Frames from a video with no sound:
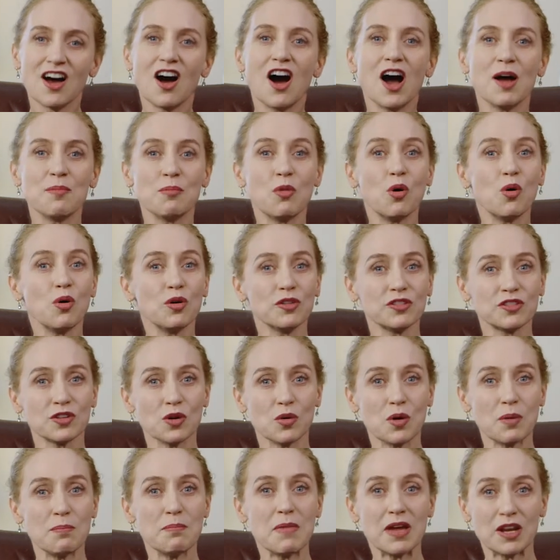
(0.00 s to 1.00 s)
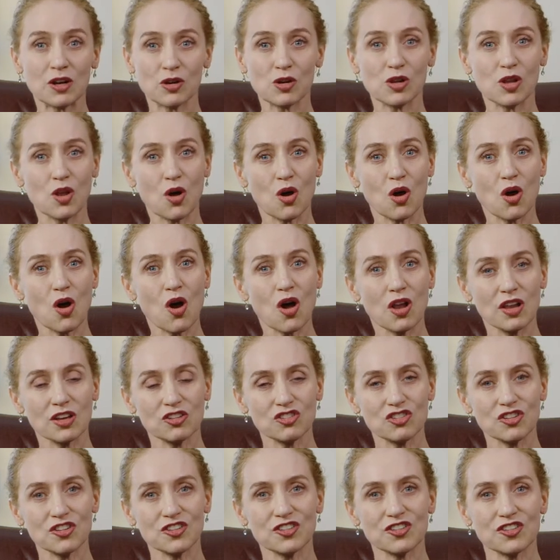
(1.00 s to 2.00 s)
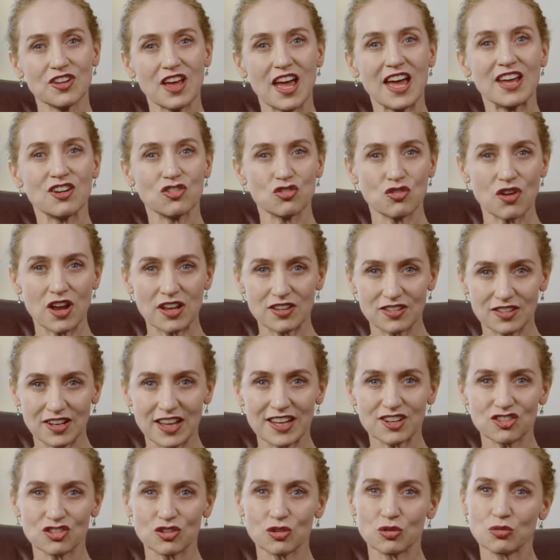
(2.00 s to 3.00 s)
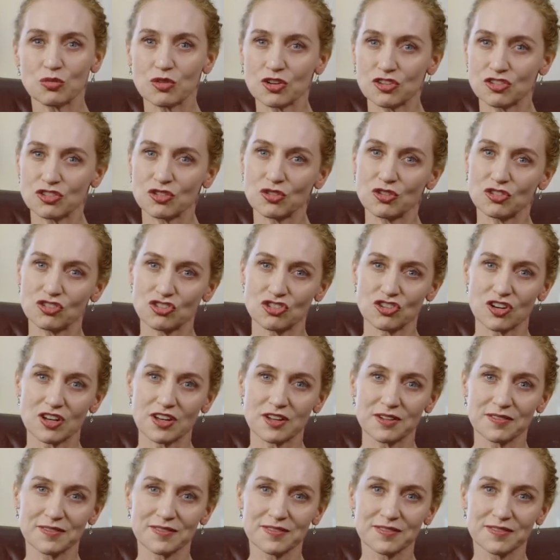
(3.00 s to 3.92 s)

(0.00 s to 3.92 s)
I'm also a medical oncologist and translational researcher.